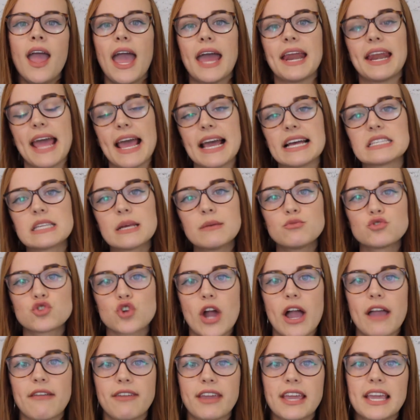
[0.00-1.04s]
And as I'm
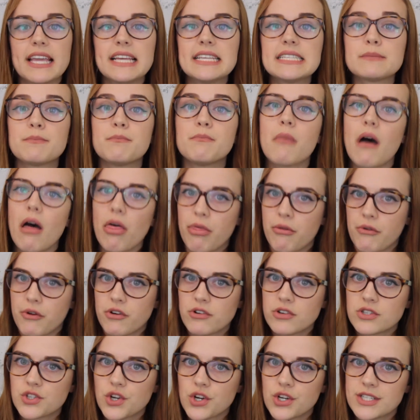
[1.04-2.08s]
driving, his
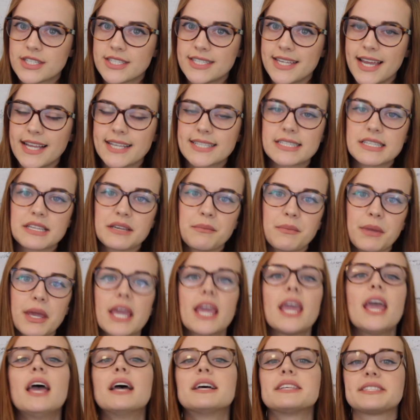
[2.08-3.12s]
mother starts texting
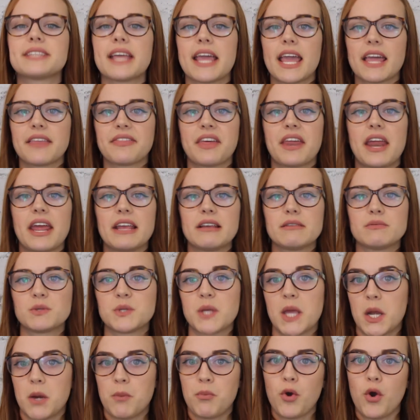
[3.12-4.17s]
me saying that it
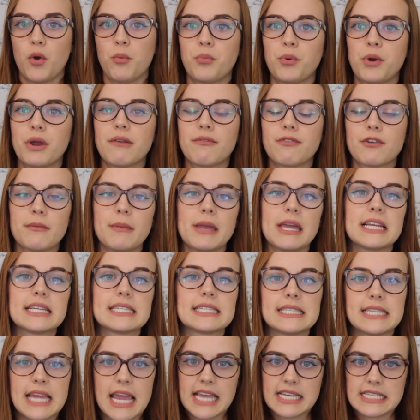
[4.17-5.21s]
was inappropriate for me to
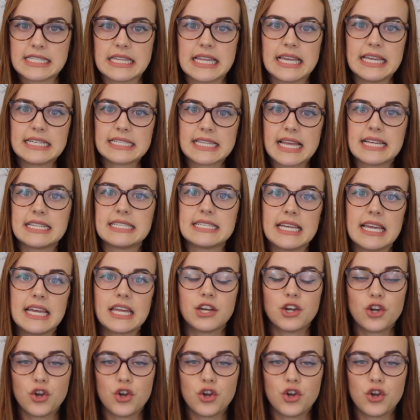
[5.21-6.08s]
stay as late as I did,